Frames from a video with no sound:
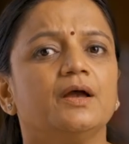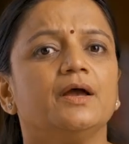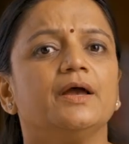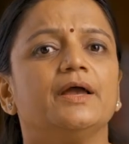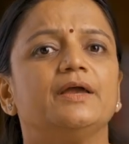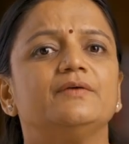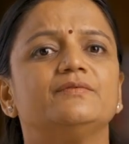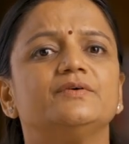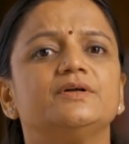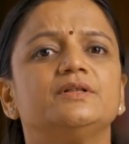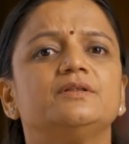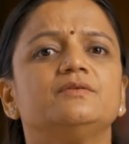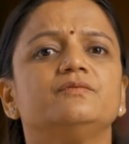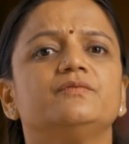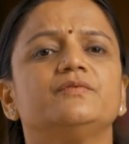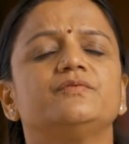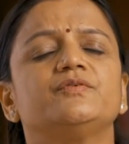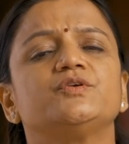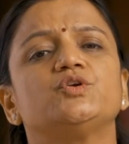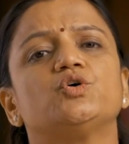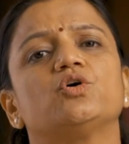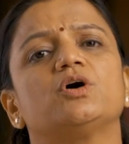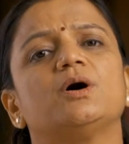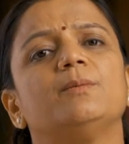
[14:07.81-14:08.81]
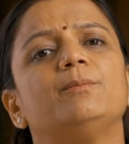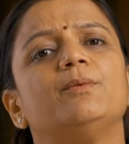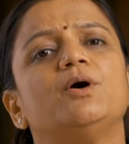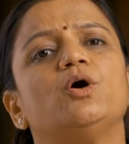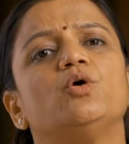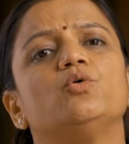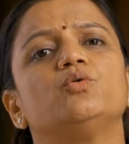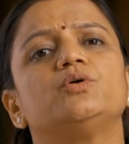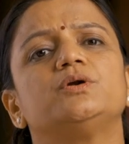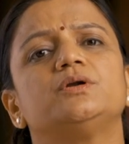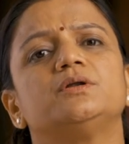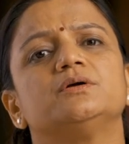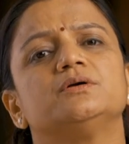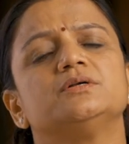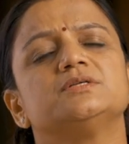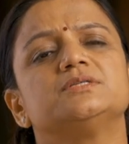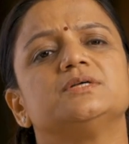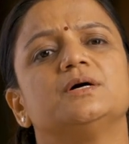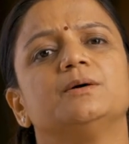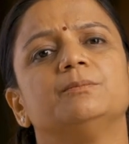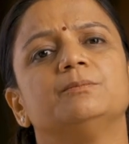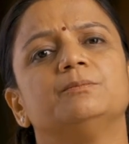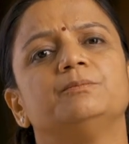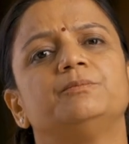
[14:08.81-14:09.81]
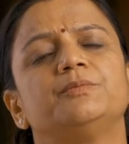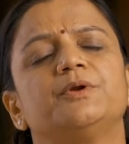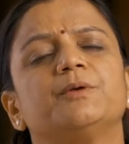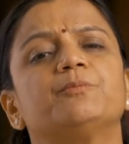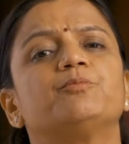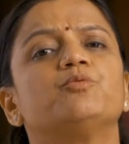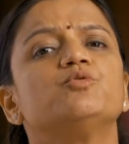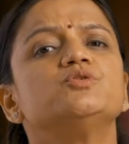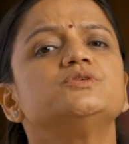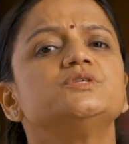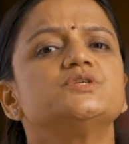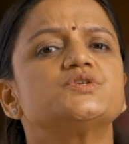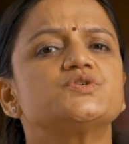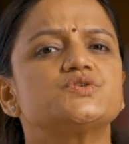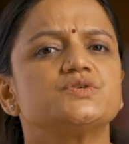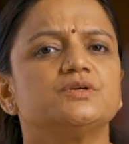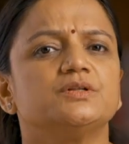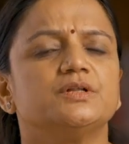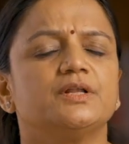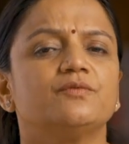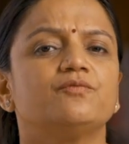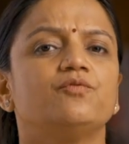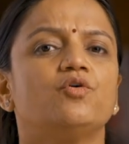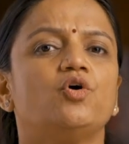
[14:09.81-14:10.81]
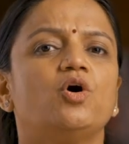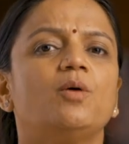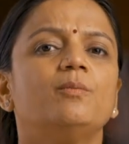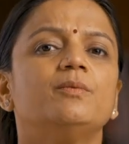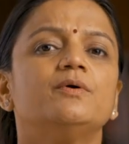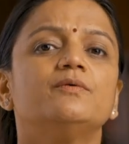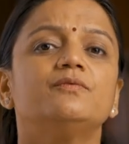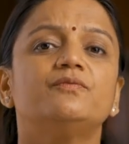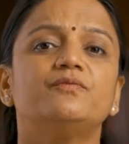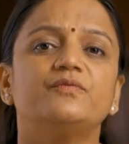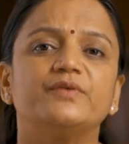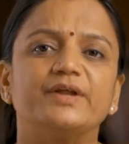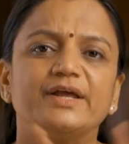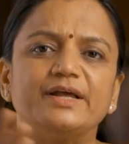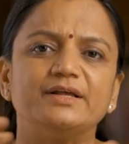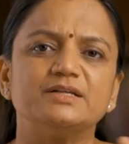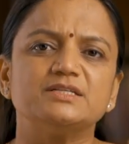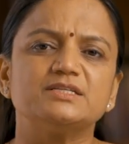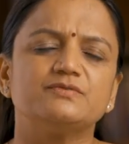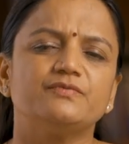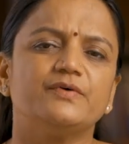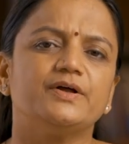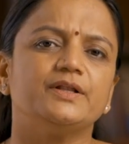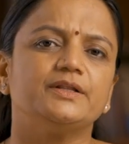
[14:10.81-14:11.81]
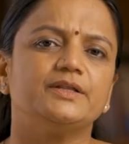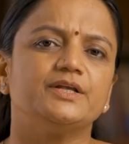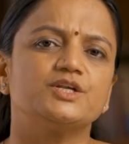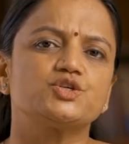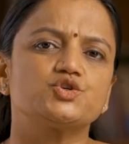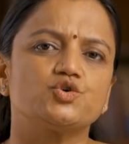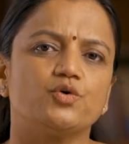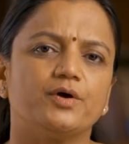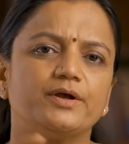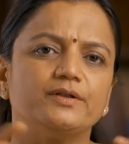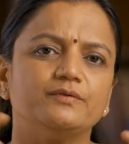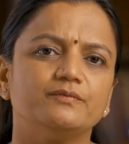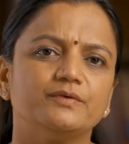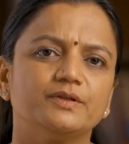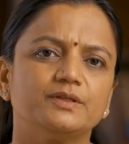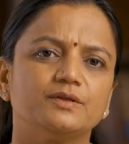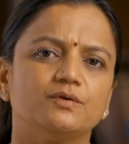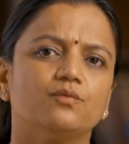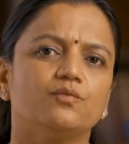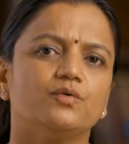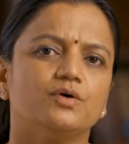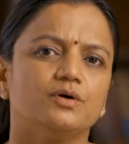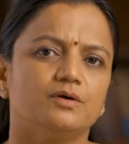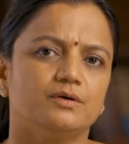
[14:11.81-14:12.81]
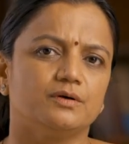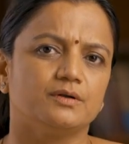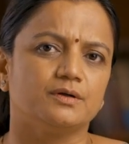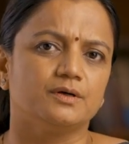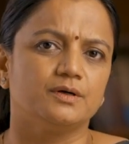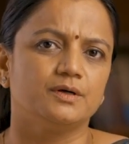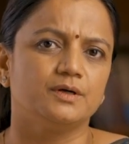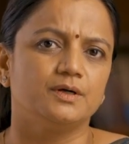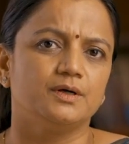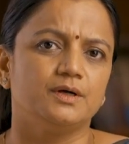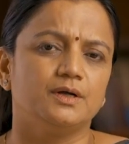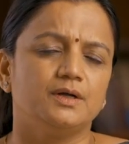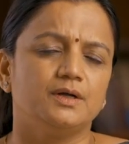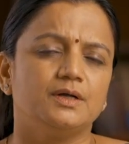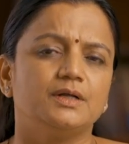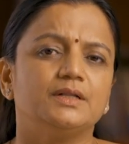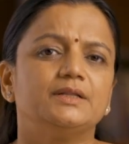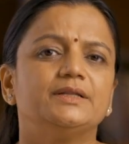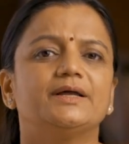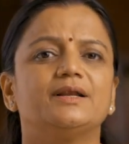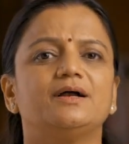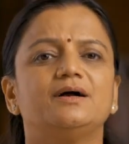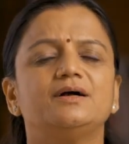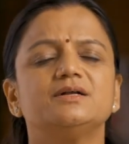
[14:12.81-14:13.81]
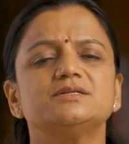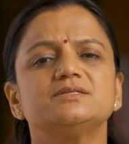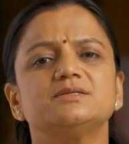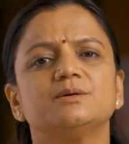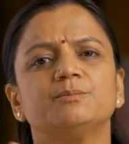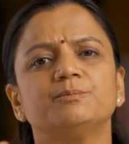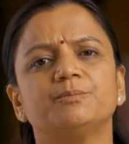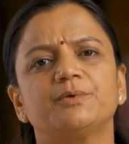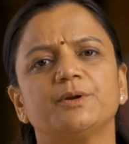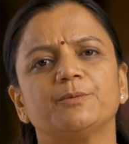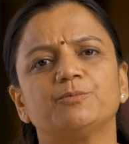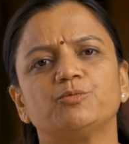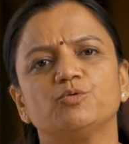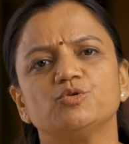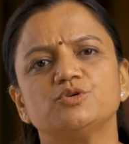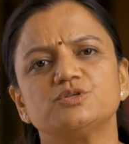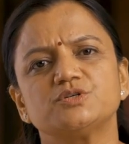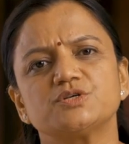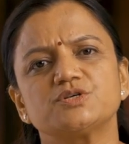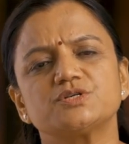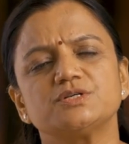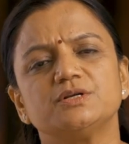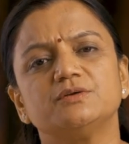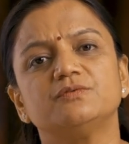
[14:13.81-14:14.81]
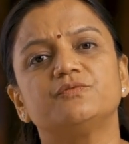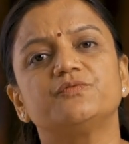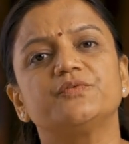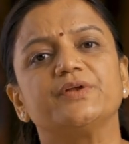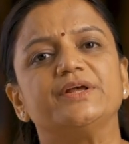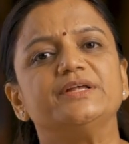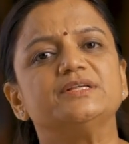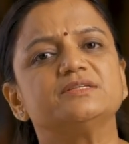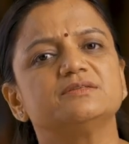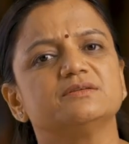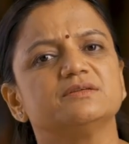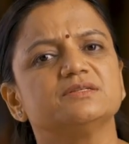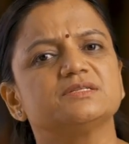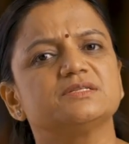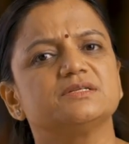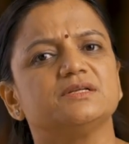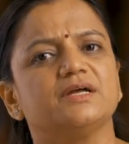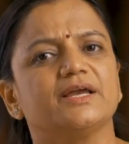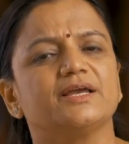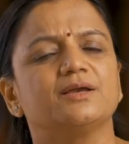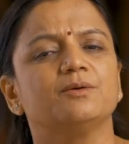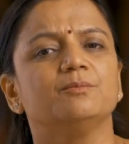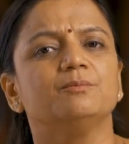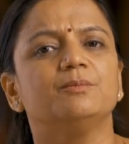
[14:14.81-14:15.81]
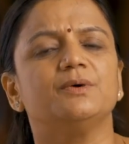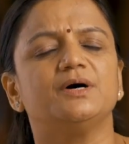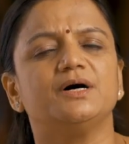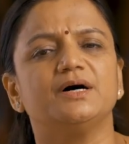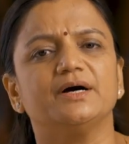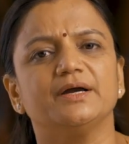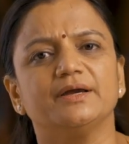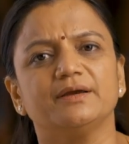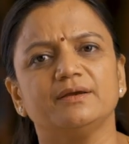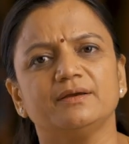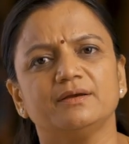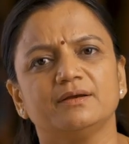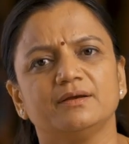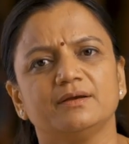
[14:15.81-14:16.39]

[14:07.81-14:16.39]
Even if we talk about some preposition, they form a phrase when they join with a word. There are some prepositional phrases like by,